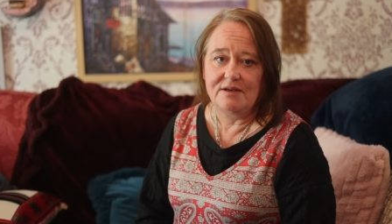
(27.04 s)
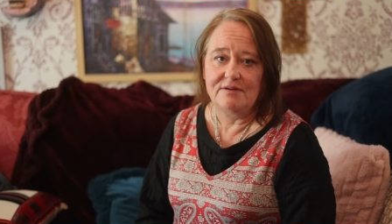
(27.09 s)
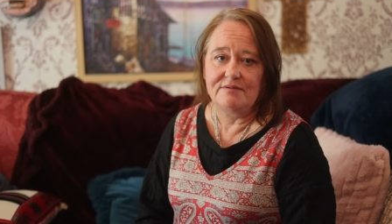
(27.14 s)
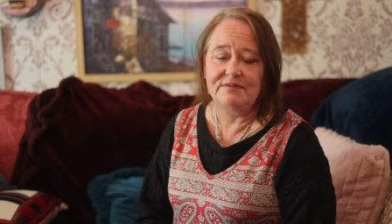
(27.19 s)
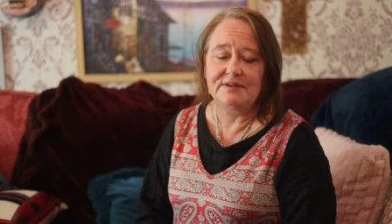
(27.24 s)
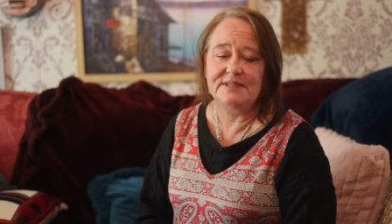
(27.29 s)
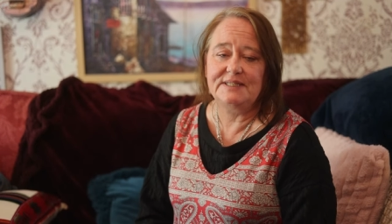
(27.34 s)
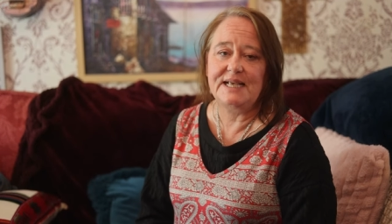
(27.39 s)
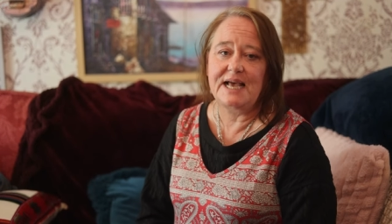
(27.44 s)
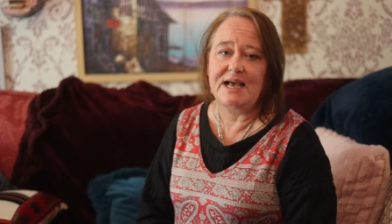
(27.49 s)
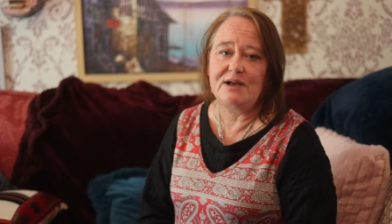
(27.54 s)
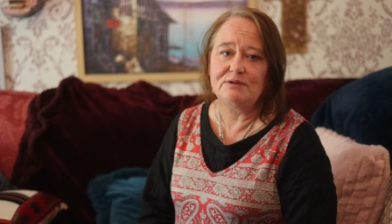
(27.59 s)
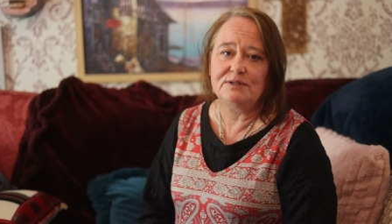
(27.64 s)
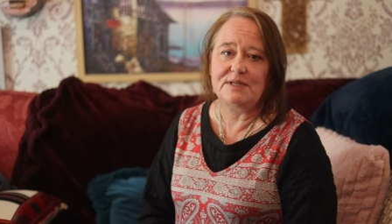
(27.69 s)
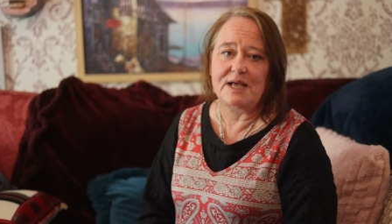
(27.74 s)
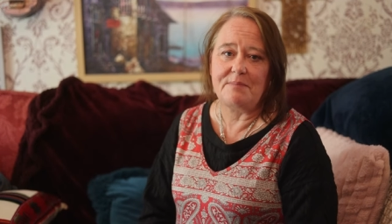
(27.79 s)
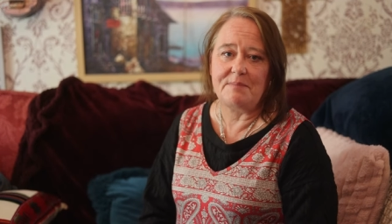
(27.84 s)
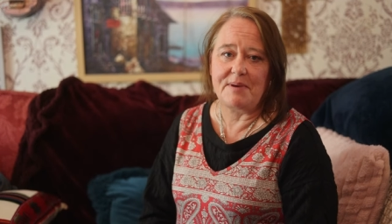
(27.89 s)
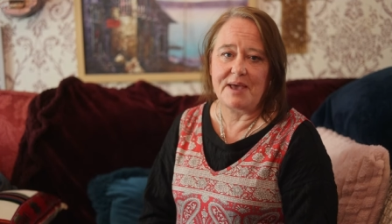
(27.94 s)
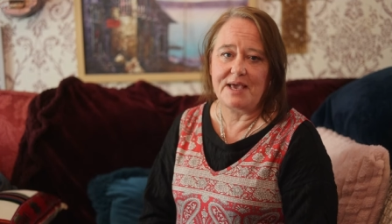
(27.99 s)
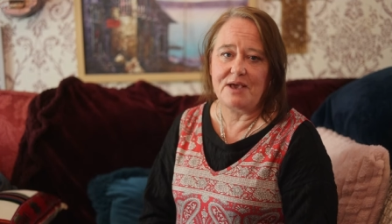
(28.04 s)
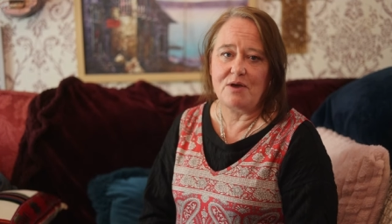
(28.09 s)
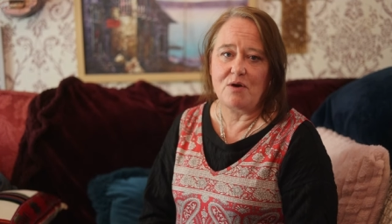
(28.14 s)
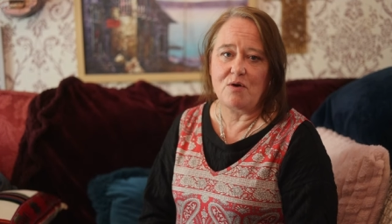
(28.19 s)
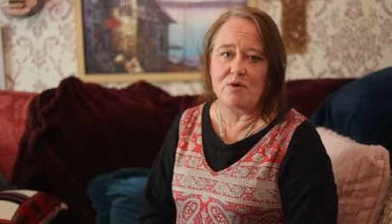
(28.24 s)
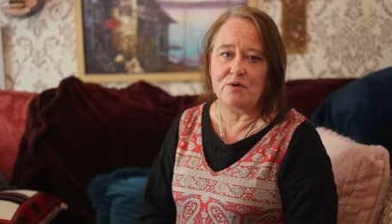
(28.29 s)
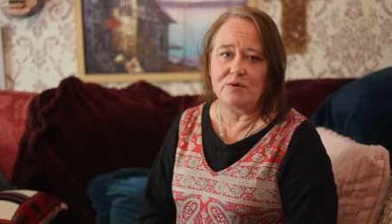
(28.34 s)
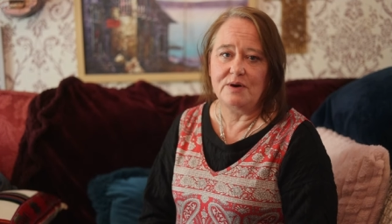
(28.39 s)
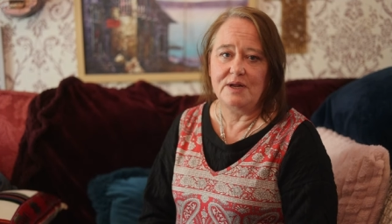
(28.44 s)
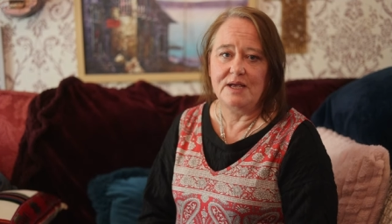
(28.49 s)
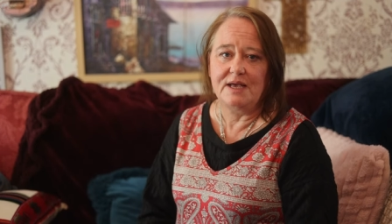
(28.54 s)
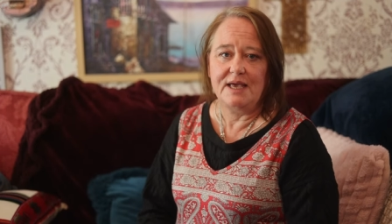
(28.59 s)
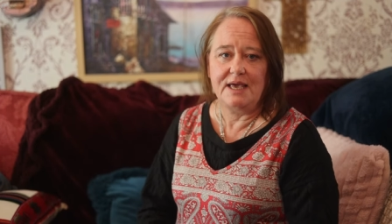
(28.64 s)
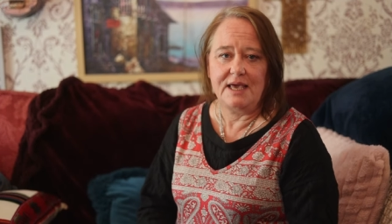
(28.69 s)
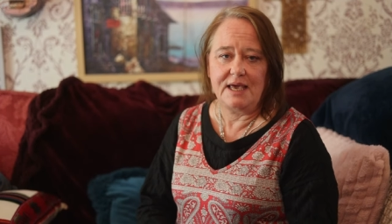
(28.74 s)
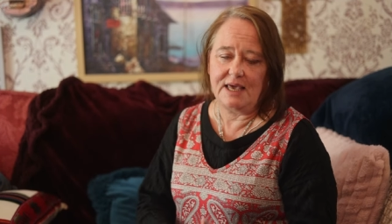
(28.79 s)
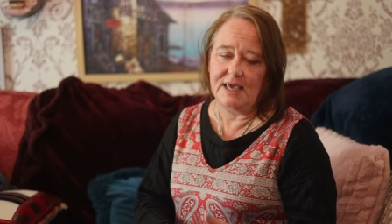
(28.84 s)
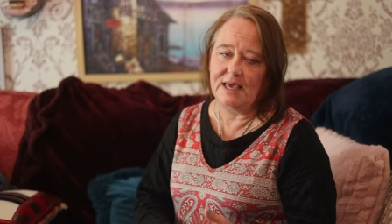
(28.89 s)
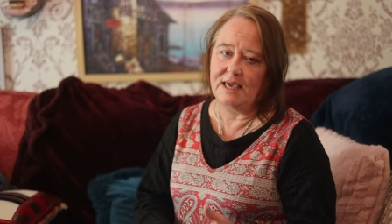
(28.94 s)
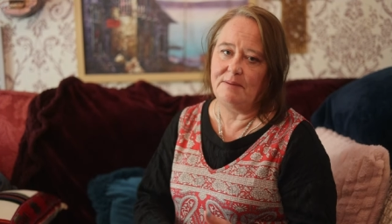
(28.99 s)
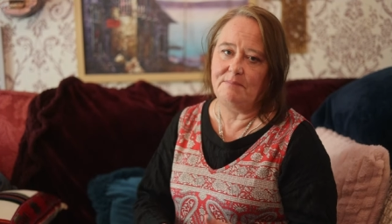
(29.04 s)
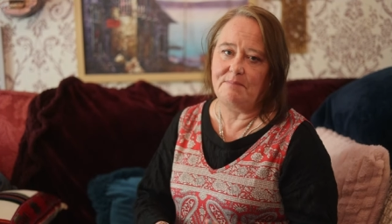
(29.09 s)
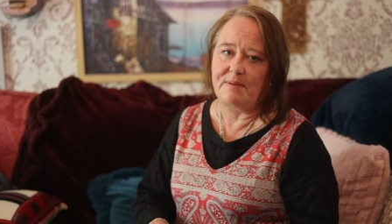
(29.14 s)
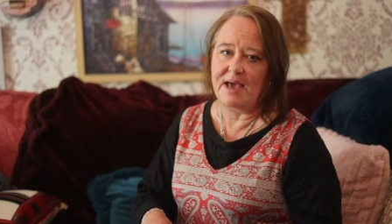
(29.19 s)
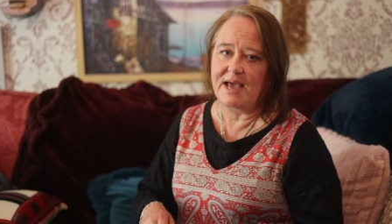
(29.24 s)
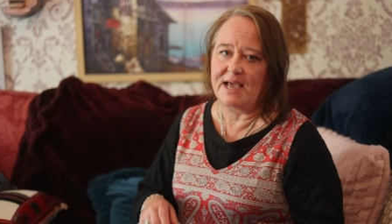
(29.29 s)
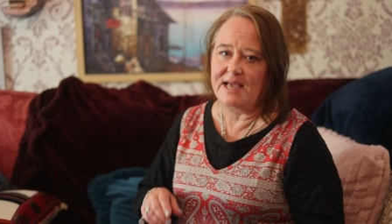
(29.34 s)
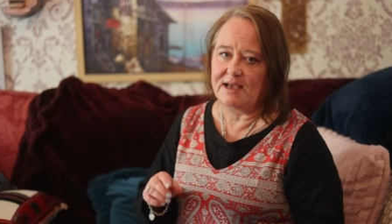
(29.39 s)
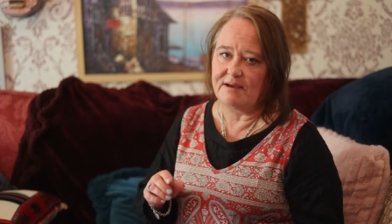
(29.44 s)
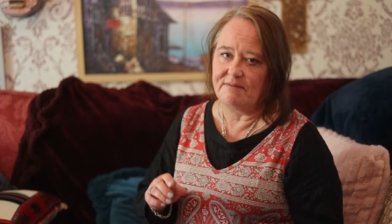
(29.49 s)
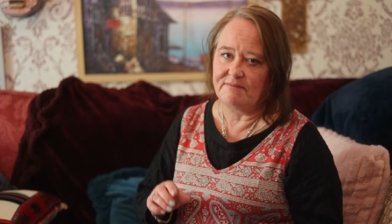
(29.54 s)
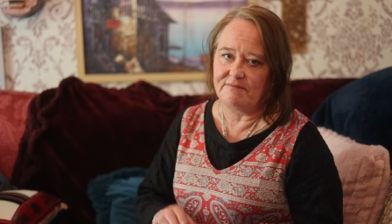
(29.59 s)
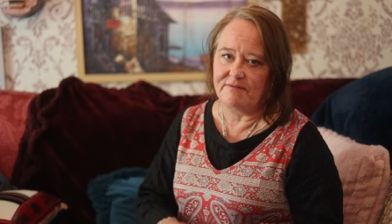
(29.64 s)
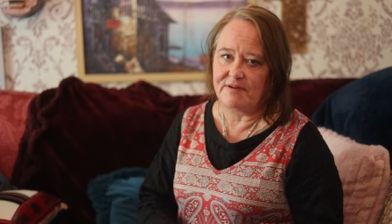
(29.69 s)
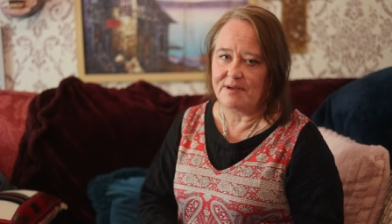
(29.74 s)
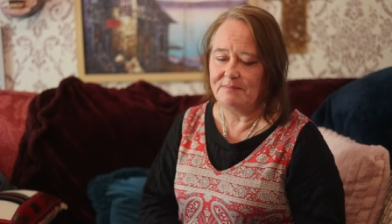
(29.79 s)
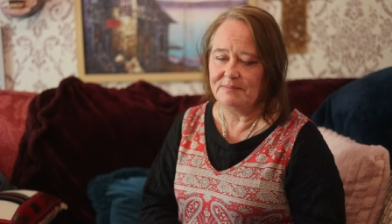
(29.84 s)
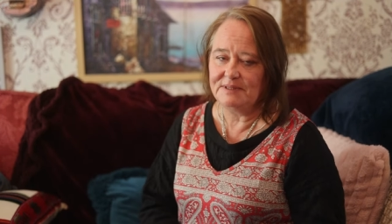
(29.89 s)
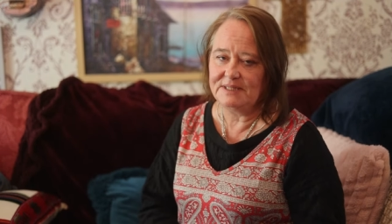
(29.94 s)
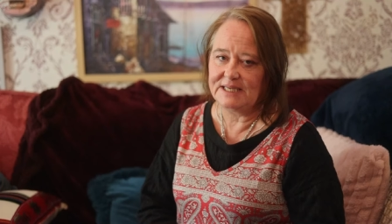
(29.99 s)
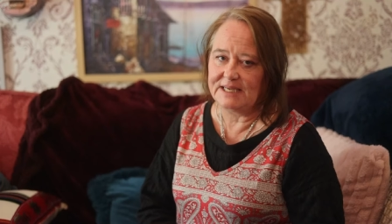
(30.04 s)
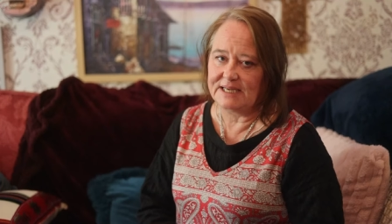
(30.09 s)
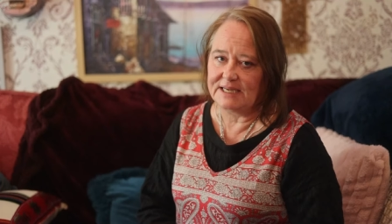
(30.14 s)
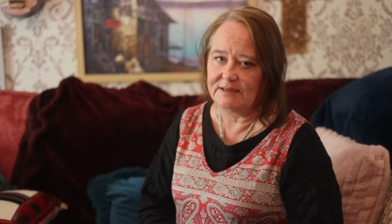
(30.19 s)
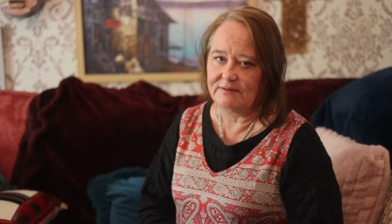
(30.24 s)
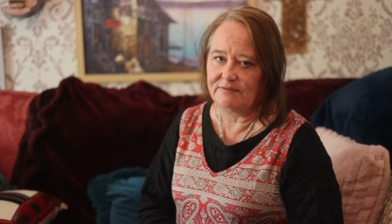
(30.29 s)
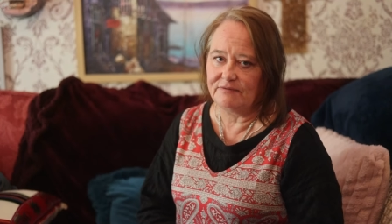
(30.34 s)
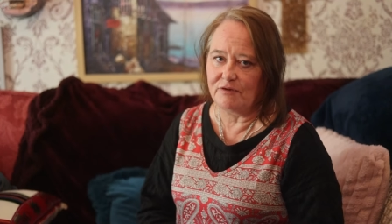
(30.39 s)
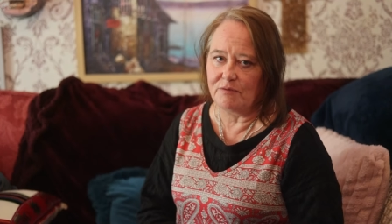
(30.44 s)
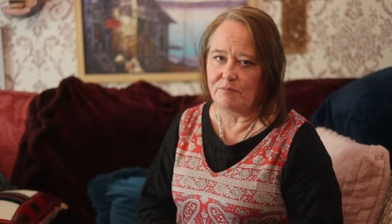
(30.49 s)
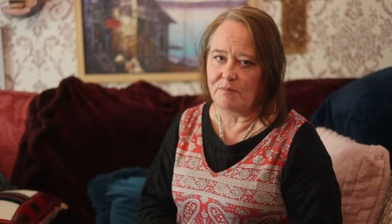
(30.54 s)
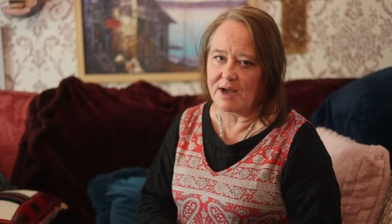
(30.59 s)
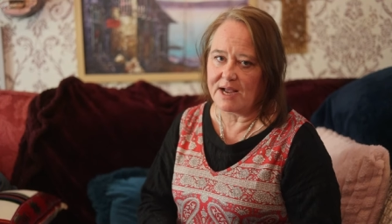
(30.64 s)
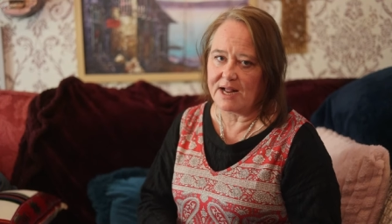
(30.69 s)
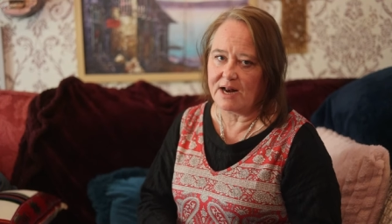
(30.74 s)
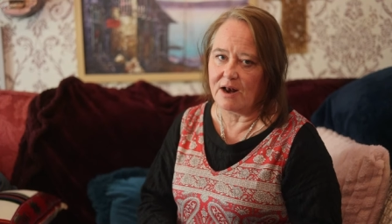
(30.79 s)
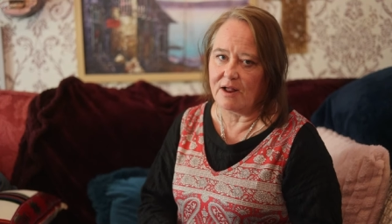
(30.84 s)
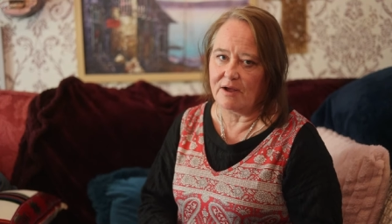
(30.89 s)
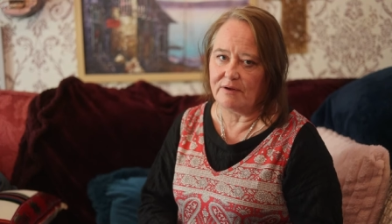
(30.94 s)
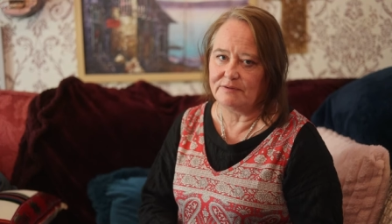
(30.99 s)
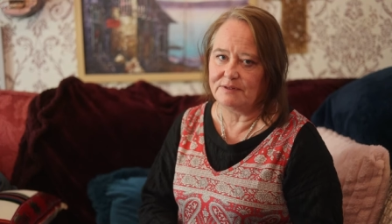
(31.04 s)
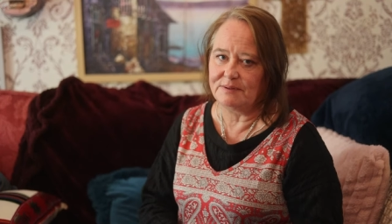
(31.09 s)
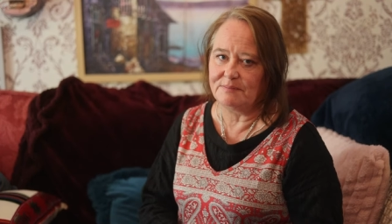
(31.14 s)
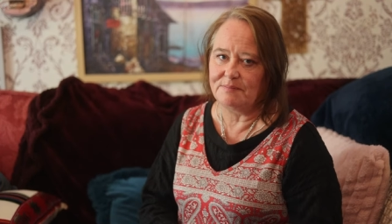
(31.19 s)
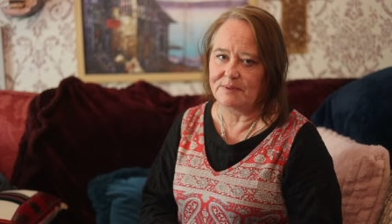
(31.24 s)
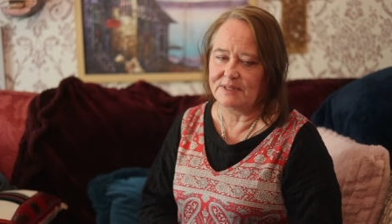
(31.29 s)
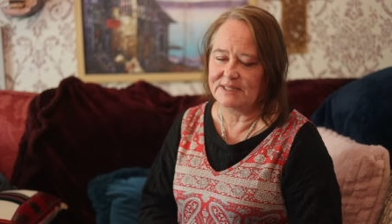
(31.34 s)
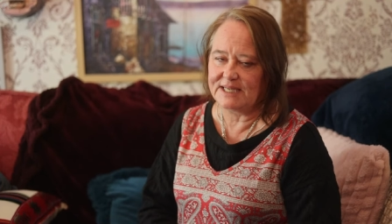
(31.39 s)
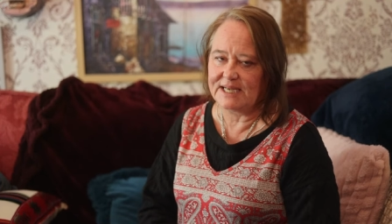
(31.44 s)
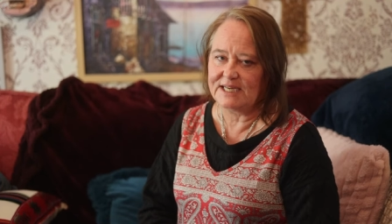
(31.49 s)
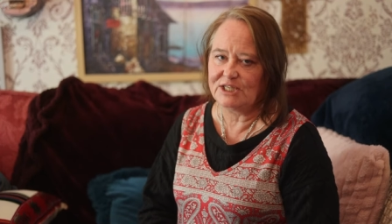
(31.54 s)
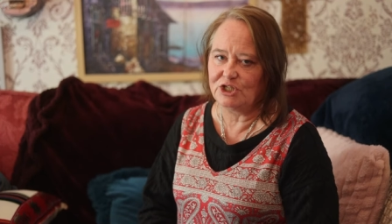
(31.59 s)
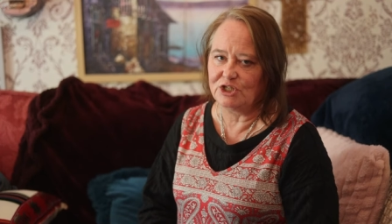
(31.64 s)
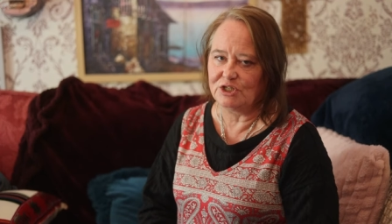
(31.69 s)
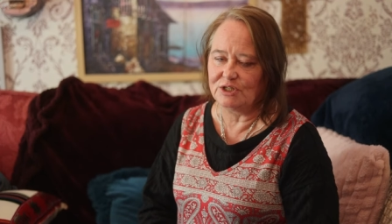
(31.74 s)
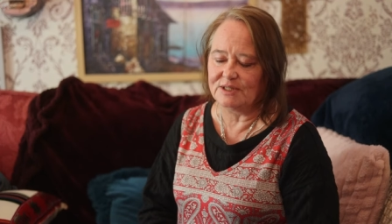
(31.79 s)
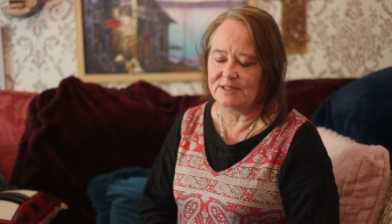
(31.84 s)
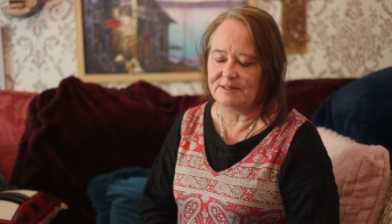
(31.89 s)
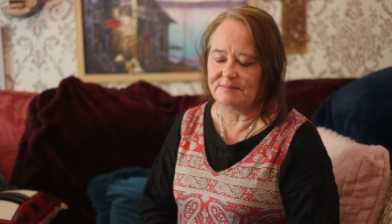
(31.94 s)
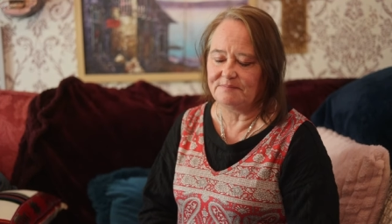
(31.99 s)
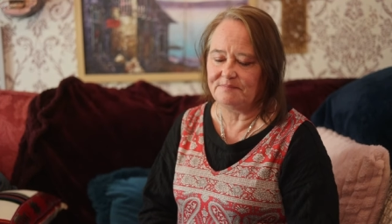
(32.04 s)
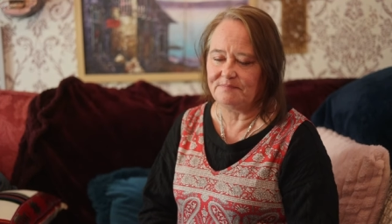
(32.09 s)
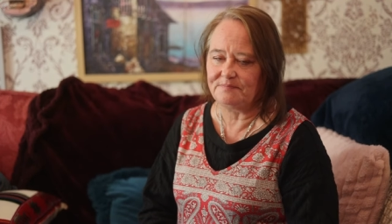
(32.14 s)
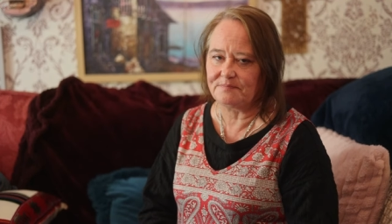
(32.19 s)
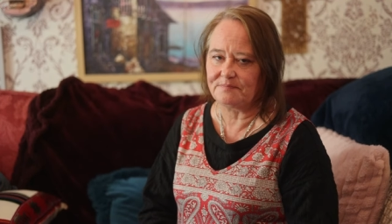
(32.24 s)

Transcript: for sales I make on eBay and Vinted for my clothes and possessions.